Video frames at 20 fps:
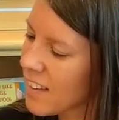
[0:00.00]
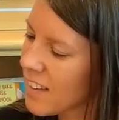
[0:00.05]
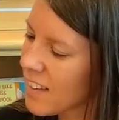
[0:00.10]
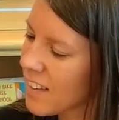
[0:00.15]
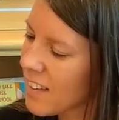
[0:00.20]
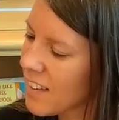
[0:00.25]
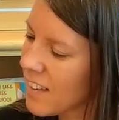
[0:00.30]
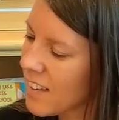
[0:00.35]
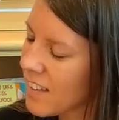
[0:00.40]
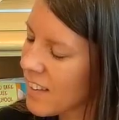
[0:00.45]

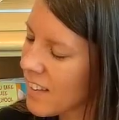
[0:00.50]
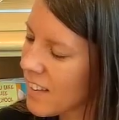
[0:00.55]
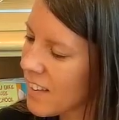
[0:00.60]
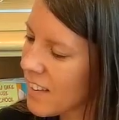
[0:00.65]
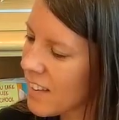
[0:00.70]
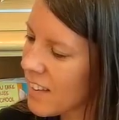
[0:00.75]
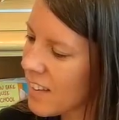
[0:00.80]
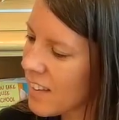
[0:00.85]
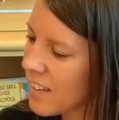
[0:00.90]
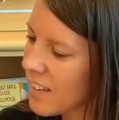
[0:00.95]

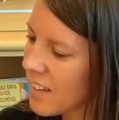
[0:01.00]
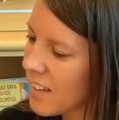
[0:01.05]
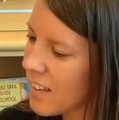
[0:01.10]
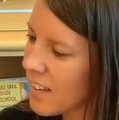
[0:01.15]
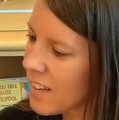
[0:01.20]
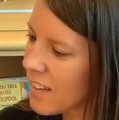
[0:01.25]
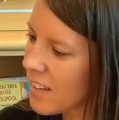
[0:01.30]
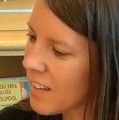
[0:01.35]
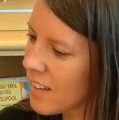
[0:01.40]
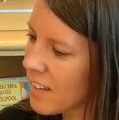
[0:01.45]

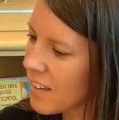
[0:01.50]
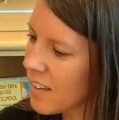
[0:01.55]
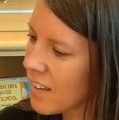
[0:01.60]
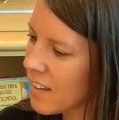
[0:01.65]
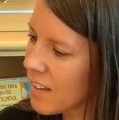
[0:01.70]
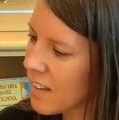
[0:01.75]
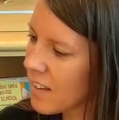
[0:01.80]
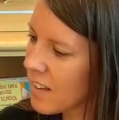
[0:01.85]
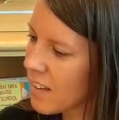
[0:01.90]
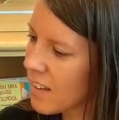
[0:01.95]

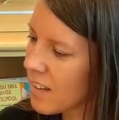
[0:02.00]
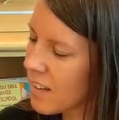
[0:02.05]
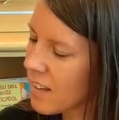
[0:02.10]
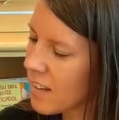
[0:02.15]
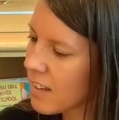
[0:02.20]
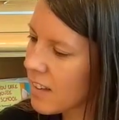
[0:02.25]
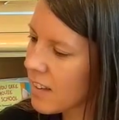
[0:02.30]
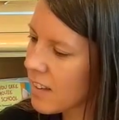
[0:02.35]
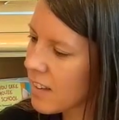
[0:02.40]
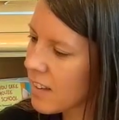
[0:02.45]

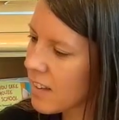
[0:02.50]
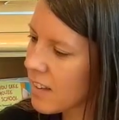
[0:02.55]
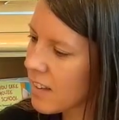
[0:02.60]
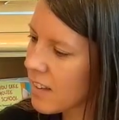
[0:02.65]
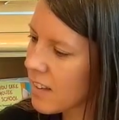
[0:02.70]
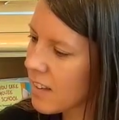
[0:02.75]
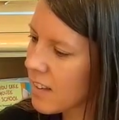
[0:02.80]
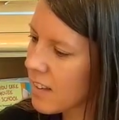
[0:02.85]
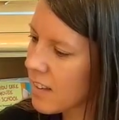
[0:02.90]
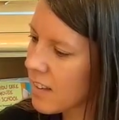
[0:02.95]

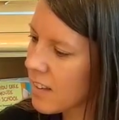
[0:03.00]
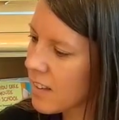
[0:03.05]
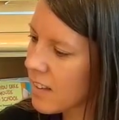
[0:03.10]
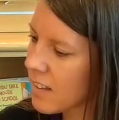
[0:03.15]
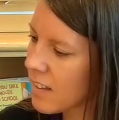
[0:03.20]
The person shown says nothing.